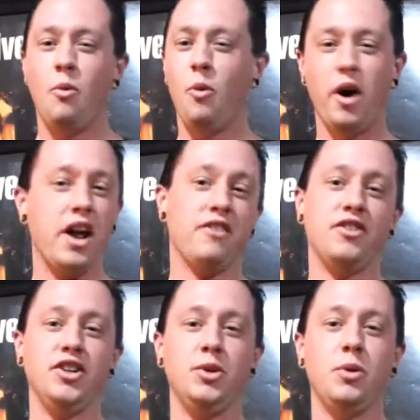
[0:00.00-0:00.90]

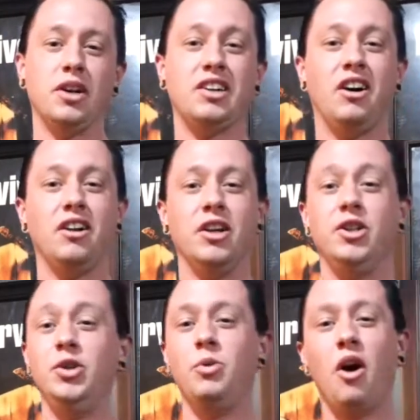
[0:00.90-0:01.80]
whatever you want to call
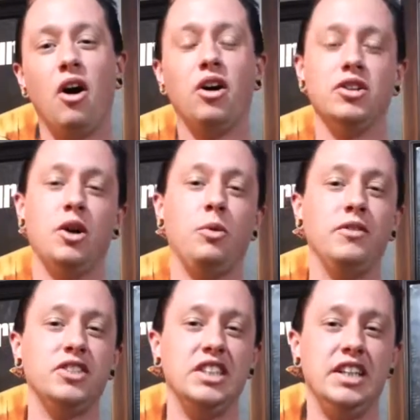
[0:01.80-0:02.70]
it. You all know
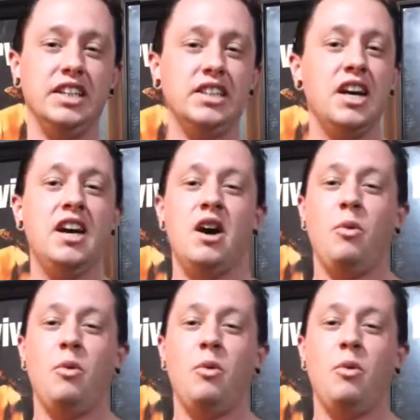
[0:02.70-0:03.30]
we've seen it.